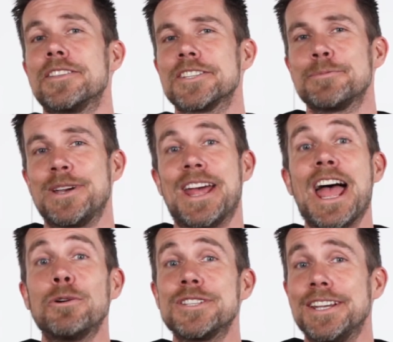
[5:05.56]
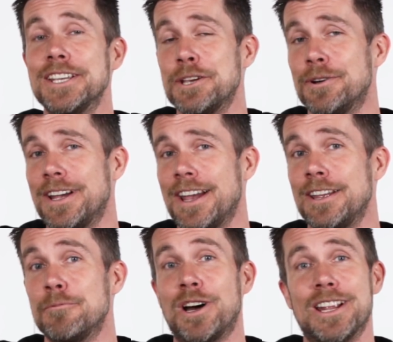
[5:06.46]
This has been a Haltech
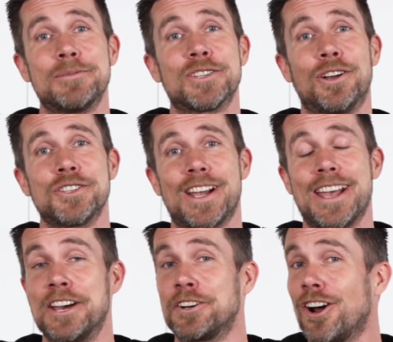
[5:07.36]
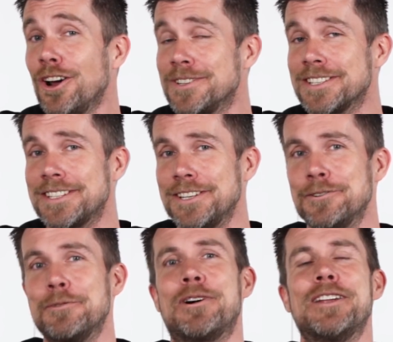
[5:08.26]
Q&A. My name's Andre, and I hope to see
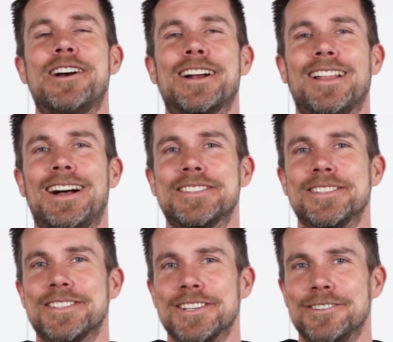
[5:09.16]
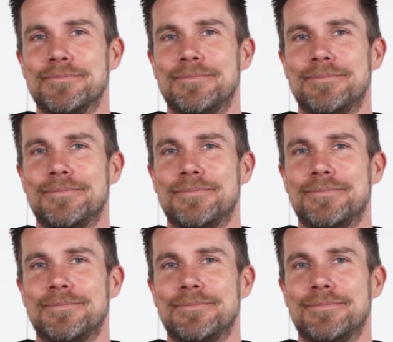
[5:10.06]
you in one of our classes soon.